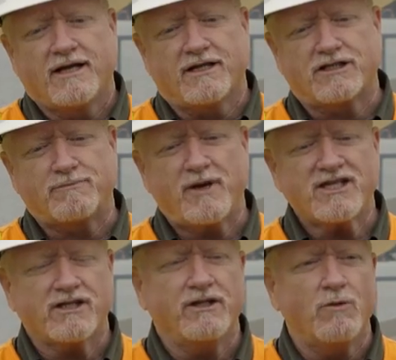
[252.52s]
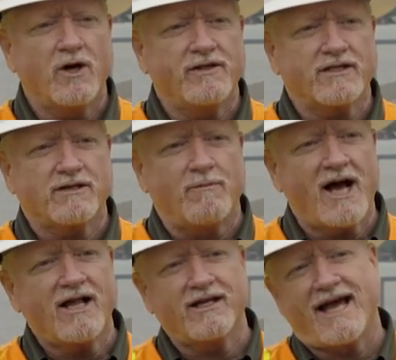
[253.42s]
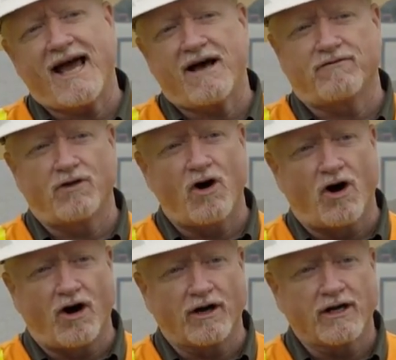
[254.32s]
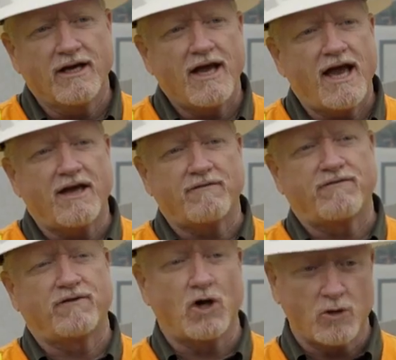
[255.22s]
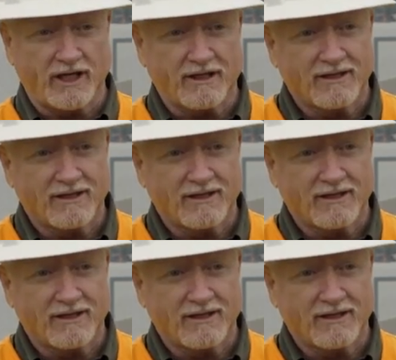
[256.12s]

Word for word: especially one that's 1.5 miles long and floating.